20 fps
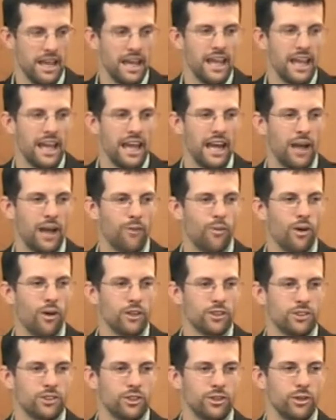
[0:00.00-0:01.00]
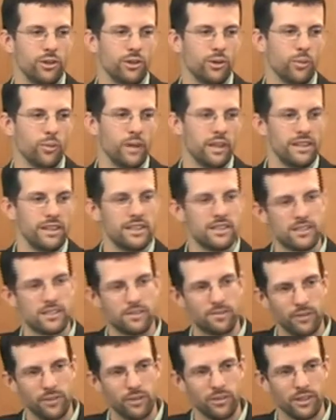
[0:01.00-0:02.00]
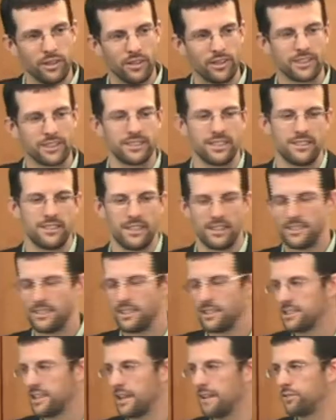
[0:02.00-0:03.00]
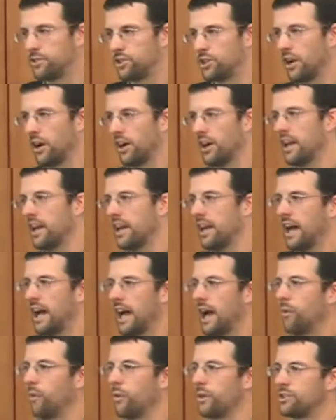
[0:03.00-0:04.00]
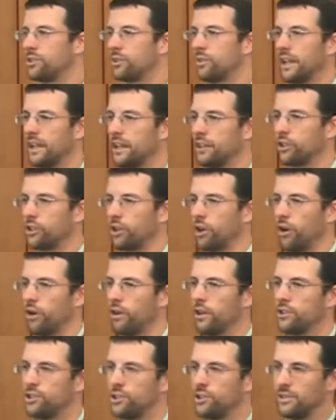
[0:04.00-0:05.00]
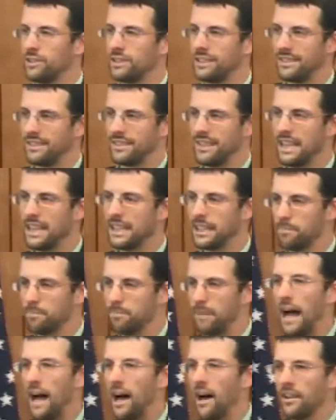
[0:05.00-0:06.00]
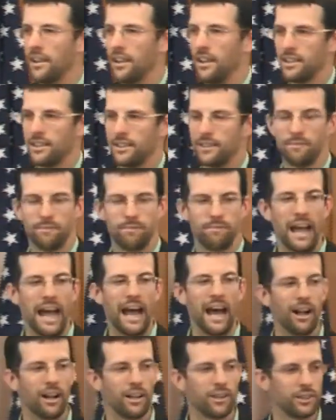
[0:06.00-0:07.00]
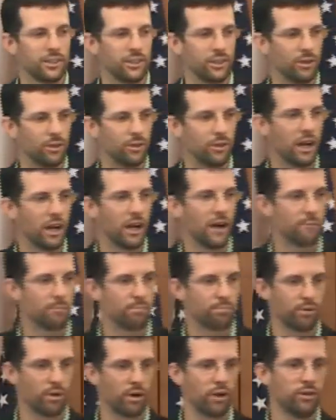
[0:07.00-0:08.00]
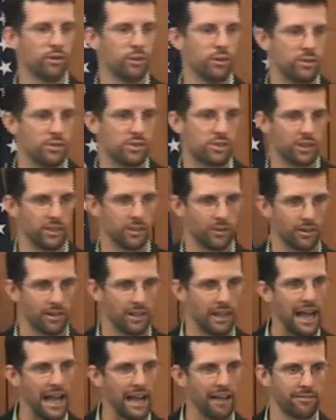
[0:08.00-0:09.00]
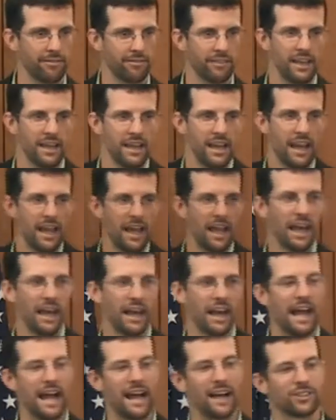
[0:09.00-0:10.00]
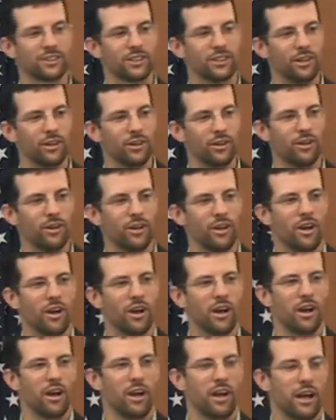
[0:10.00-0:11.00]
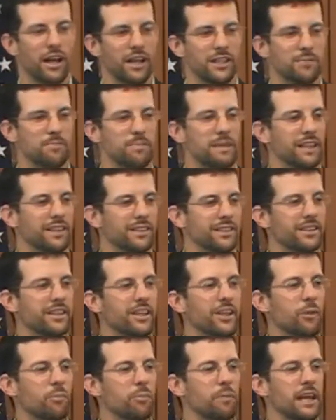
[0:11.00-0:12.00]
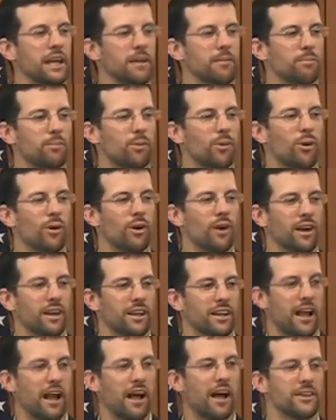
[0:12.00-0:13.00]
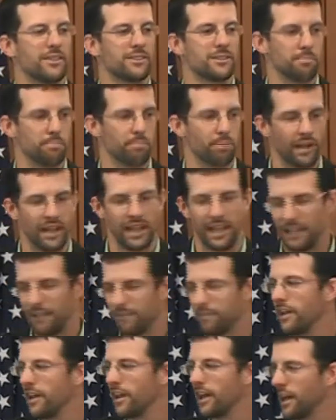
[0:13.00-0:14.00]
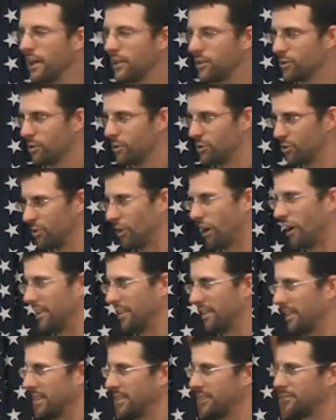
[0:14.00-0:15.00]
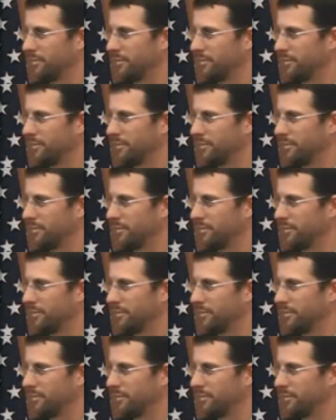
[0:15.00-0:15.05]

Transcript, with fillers: And I want to, with these few little statistics I've shared, I want to encourage you to think about the value of produce in your life and ask you uh, to be a little bit more contemplative towards gardening.